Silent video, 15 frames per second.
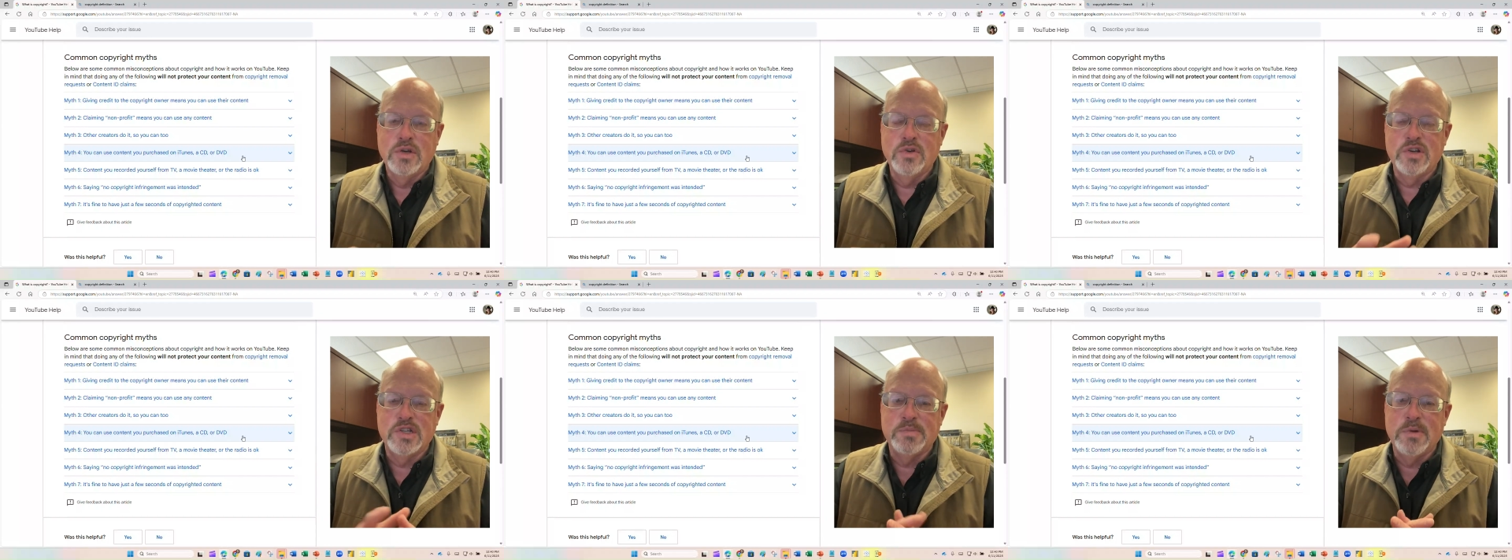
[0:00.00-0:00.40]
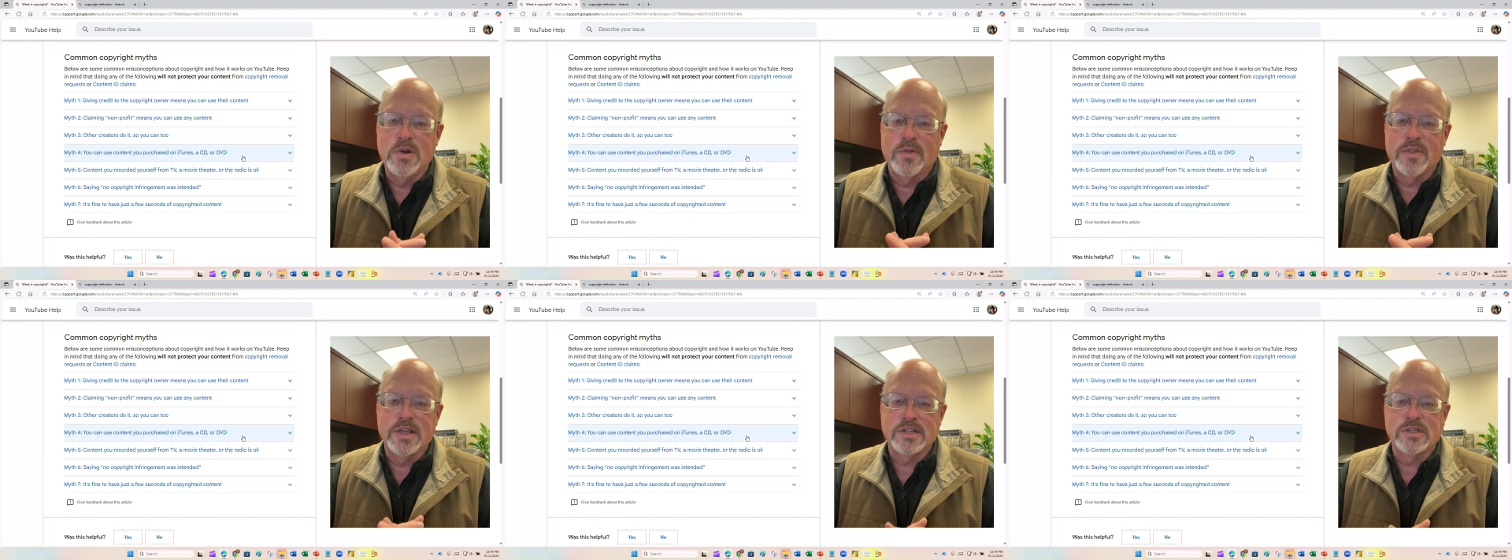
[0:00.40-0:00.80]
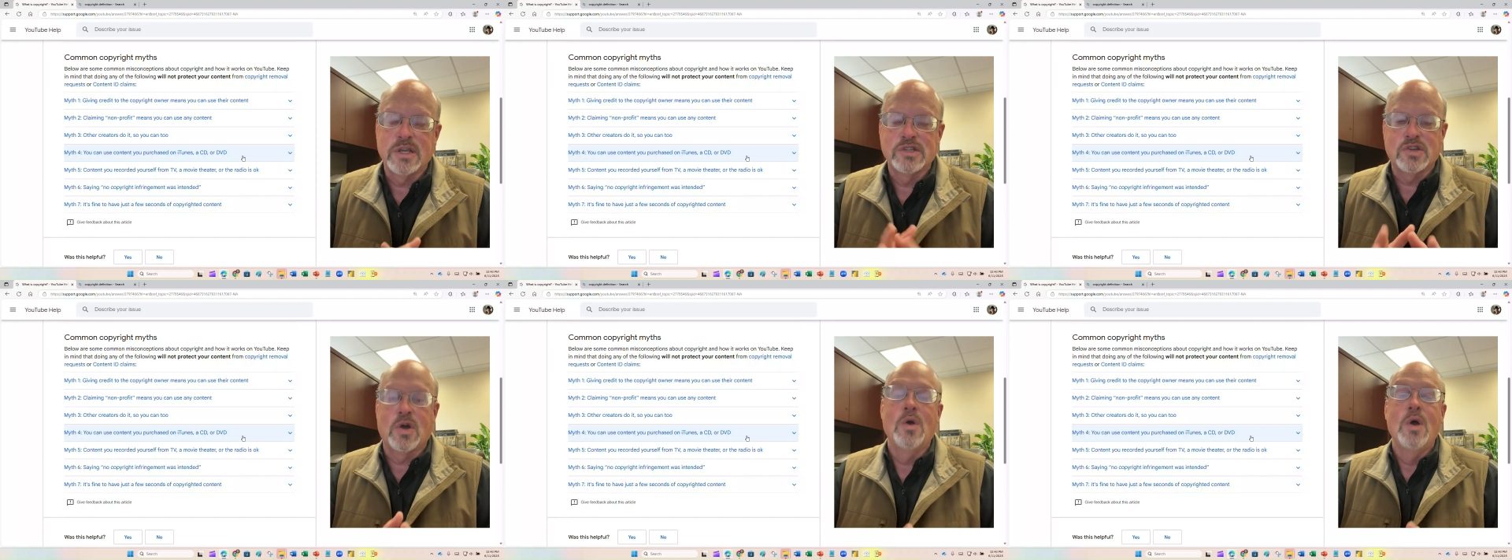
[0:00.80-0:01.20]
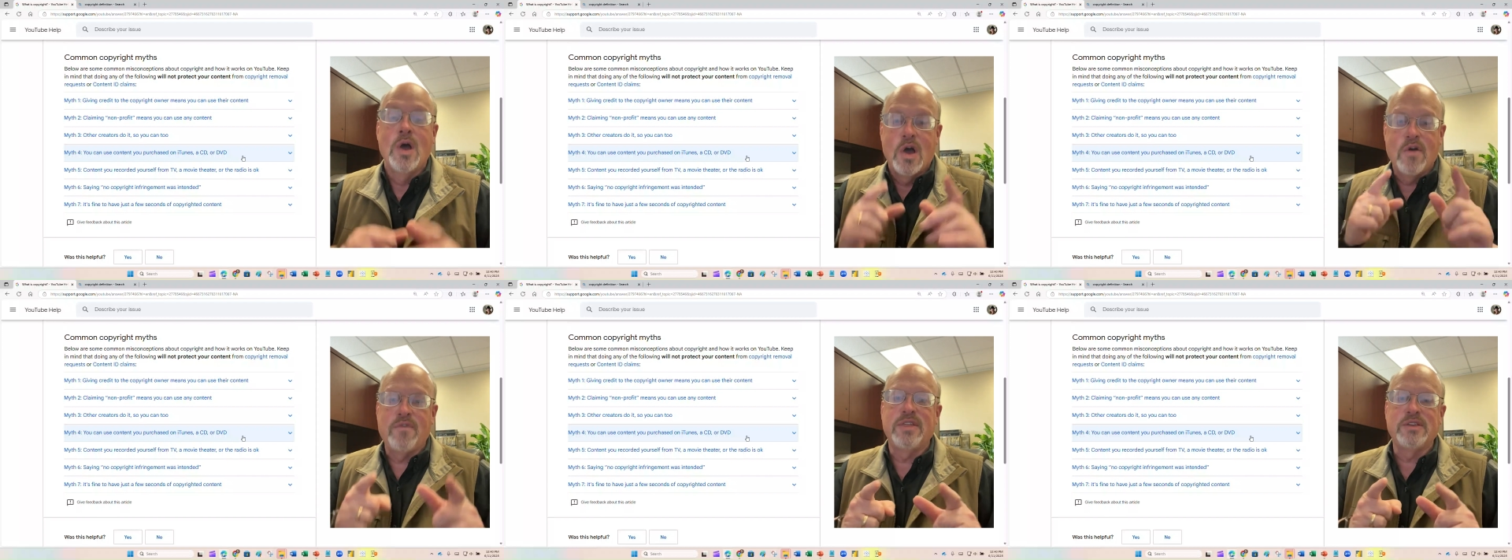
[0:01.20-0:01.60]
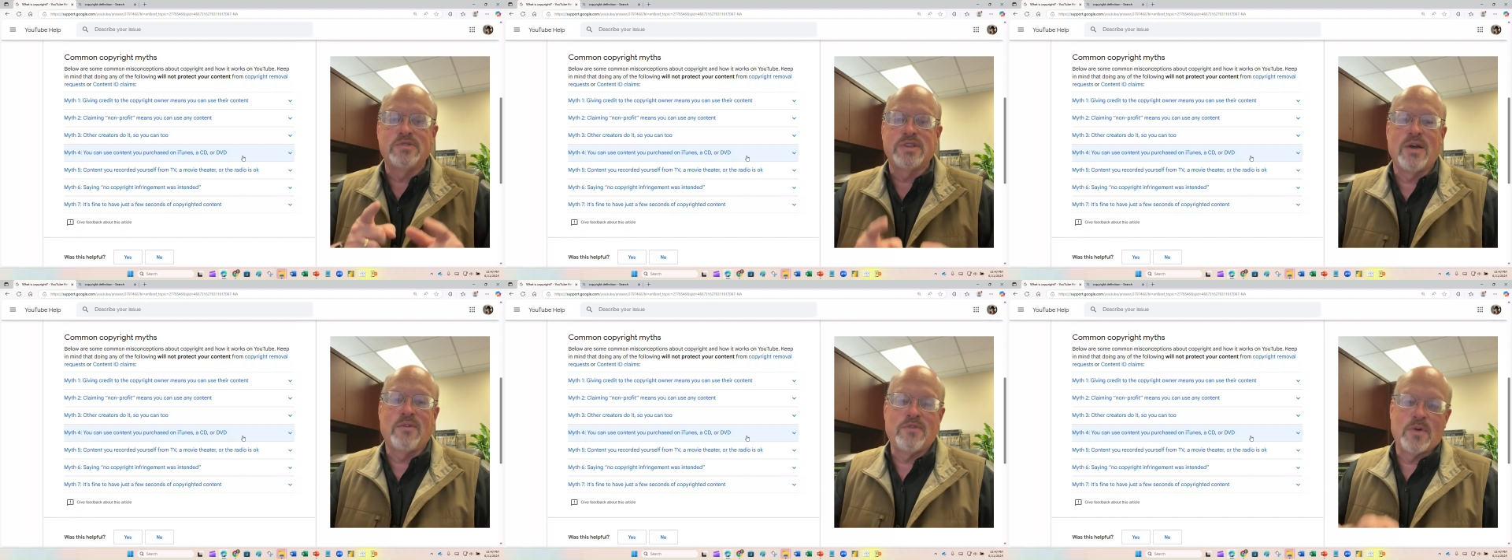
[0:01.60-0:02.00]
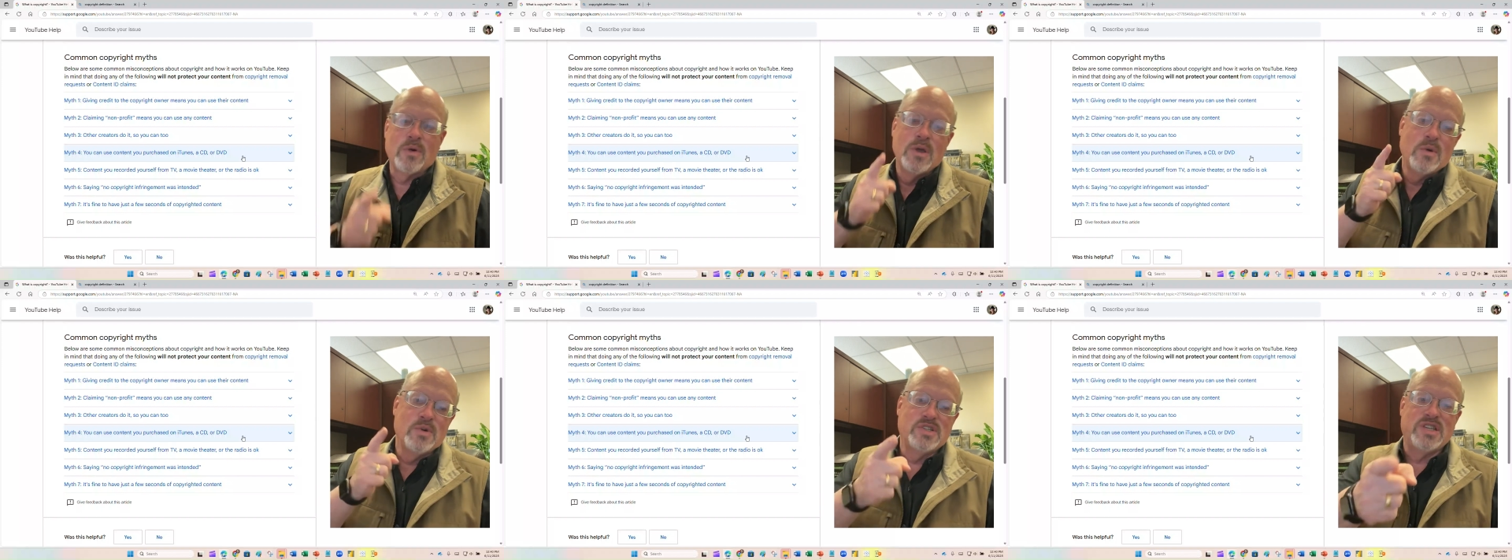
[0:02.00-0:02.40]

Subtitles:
to dispute all this. So hopefully this is helpful.